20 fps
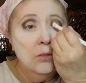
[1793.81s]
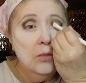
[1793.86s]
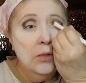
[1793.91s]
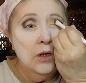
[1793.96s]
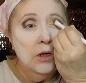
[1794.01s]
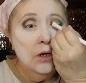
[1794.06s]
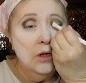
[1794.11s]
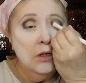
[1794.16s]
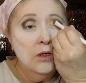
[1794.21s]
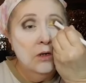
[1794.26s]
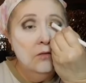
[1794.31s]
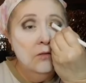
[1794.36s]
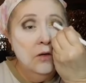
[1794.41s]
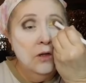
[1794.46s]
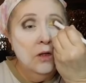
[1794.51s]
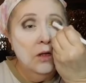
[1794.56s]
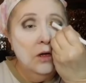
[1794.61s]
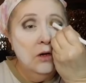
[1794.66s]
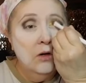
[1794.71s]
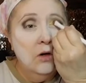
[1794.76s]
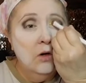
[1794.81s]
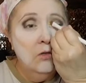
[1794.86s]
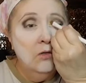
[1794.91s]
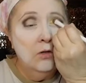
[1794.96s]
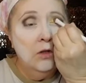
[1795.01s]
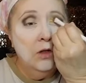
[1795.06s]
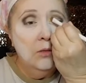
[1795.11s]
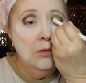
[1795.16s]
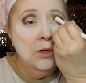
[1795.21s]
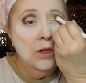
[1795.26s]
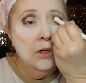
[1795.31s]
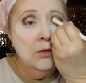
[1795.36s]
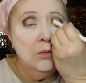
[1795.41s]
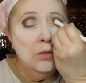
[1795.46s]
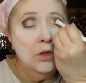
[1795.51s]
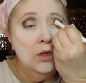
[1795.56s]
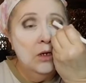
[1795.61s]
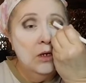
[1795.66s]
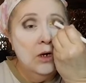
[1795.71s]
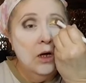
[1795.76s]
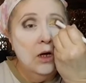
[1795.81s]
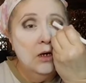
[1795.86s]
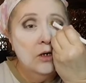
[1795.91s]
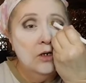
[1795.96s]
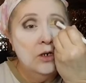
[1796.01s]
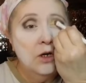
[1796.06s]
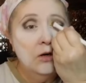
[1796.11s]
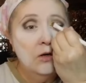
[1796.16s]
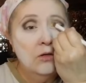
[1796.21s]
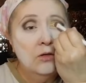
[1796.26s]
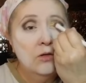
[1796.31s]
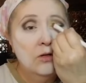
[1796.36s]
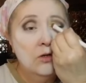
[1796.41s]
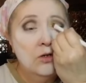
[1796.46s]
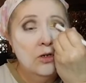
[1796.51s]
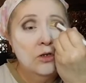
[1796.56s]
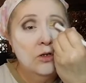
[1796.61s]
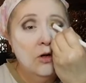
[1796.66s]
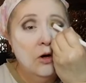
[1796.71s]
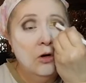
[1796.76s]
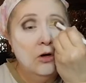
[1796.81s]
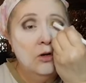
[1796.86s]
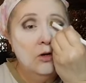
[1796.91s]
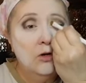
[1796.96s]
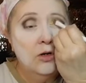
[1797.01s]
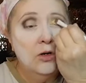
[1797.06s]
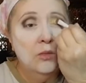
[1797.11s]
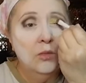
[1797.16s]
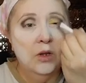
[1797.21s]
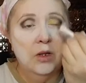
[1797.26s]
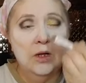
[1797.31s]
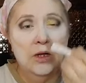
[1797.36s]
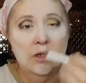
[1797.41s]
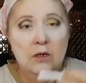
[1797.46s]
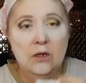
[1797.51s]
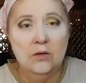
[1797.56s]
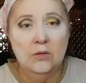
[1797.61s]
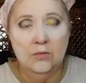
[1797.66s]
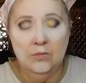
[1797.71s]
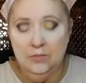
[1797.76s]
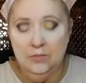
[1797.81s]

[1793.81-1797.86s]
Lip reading: because I feel like overly pigmented eyeshadows are just harder to blend.